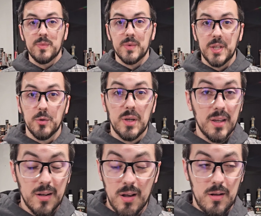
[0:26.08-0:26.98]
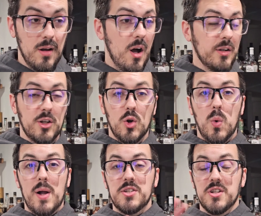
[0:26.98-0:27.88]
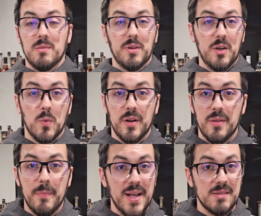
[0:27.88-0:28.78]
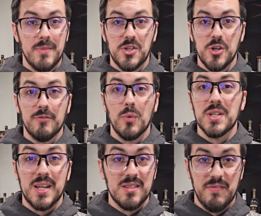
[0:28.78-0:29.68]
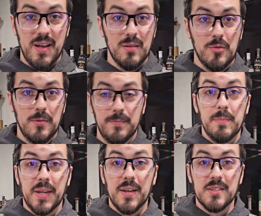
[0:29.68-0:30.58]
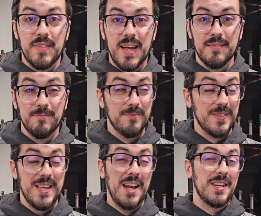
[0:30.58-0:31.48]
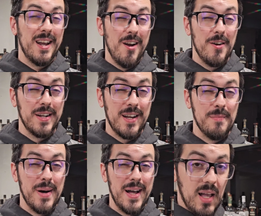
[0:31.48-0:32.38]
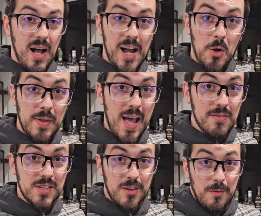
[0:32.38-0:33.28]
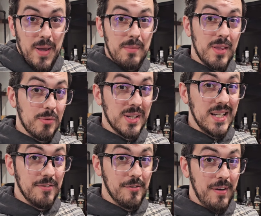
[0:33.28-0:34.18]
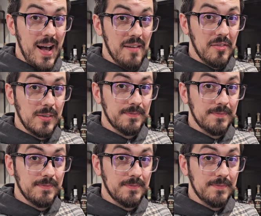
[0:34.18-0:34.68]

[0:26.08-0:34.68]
You get unquestionably one of the best mid-shelf whiskeys available. And because of that, it's actually kind of hard to come by. I only have this little baby 375.